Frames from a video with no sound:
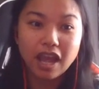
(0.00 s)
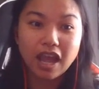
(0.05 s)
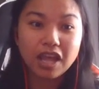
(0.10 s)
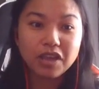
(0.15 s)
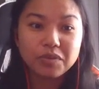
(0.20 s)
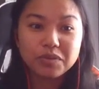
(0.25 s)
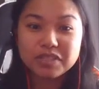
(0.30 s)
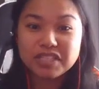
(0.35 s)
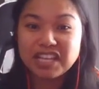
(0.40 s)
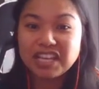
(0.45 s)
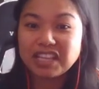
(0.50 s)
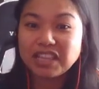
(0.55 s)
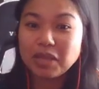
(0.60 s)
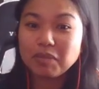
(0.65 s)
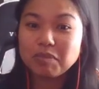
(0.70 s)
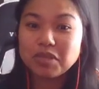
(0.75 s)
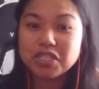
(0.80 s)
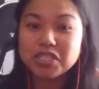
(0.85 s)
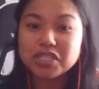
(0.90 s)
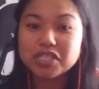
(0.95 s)
I was like, let
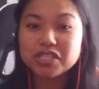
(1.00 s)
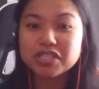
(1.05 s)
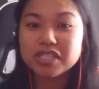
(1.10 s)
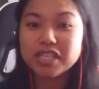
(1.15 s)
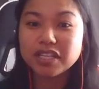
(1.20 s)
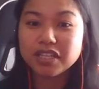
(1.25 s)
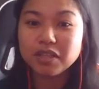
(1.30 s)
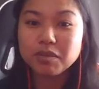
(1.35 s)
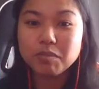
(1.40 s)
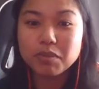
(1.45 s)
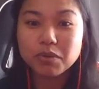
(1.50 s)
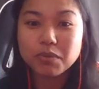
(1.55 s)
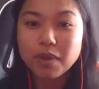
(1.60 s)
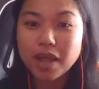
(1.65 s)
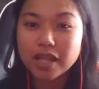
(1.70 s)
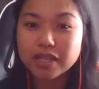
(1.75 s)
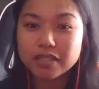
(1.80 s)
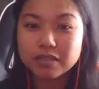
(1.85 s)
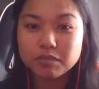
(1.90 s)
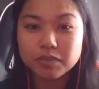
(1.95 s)
me just send them a
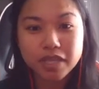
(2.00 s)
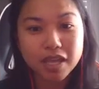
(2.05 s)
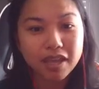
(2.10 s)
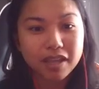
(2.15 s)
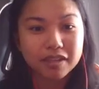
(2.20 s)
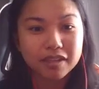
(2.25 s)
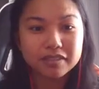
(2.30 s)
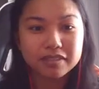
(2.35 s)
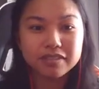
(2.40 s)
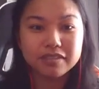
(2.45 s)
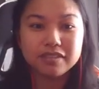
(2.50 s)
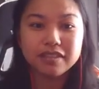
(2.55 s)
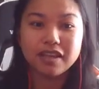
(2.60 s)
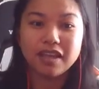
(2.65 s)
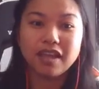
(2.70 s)
random text.